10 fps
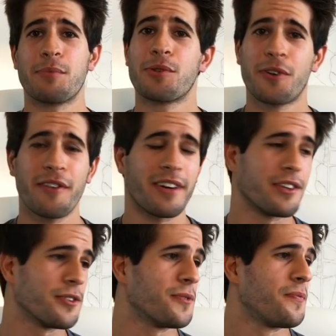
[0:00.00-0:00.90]
I'm sorry if I
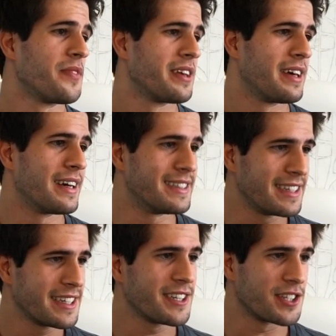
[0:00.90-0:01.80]
do.
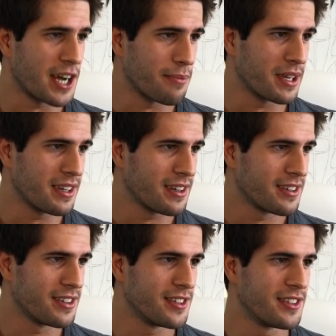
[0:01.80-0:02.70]
Hadia Jami
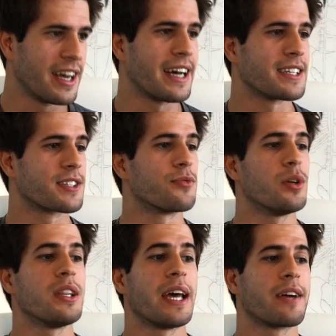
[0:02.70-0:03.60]
asks,
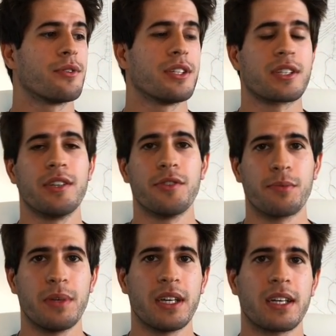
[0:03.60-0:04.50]
what languages can you
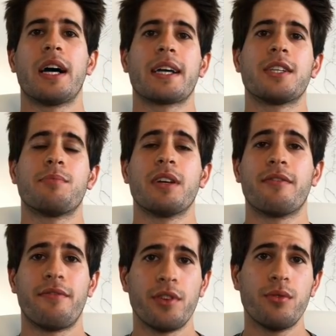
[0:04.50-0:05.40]
speak? I can speak
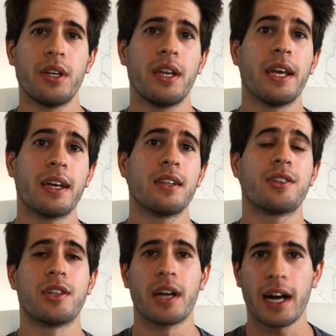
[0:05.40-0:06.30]
fluent
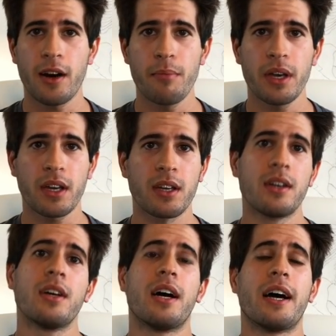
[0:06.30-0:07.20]
English and Arabic.
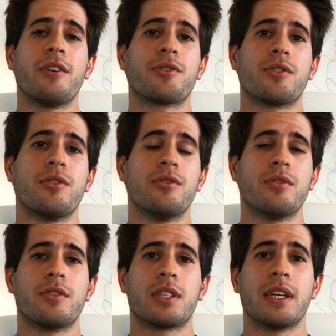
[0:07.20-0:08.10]
I also
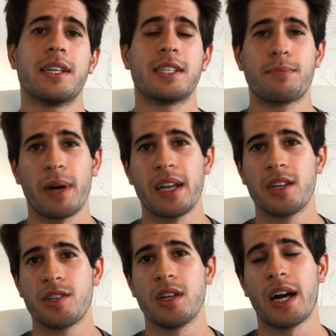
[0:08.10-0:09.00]
studied
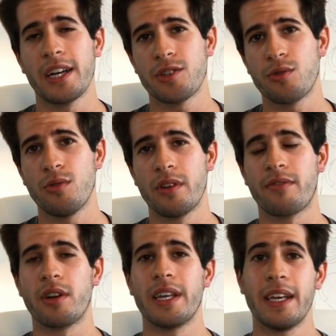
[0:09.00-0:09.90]
Spanish in high school and
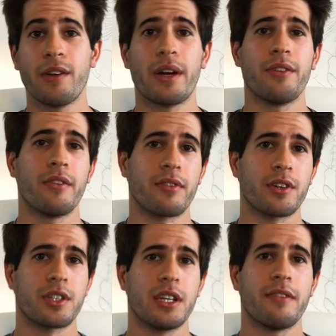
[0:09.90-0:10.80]
for a year at
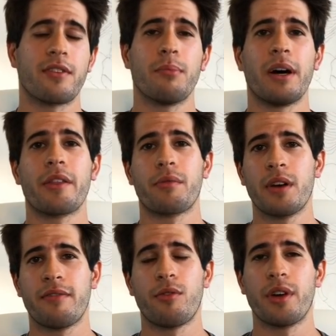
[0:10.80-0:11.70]
university for about 3
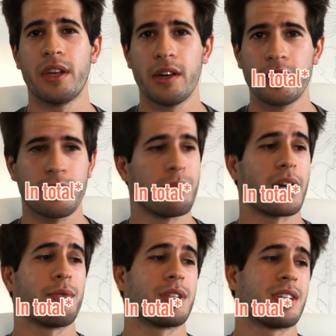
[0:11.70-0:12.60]
or 4 years, but
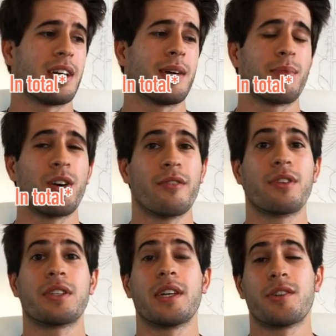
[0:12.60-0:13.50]
I would say I'm
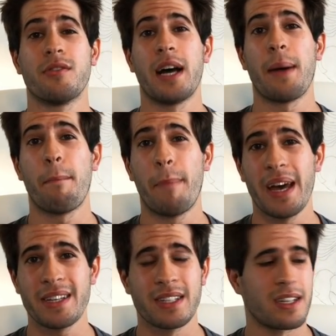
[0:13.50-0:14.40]
conversational at
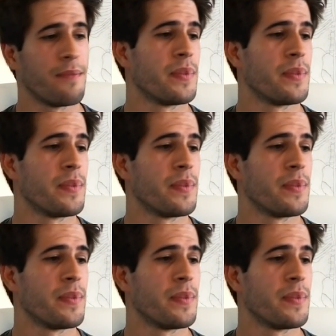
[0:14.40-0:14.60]
best.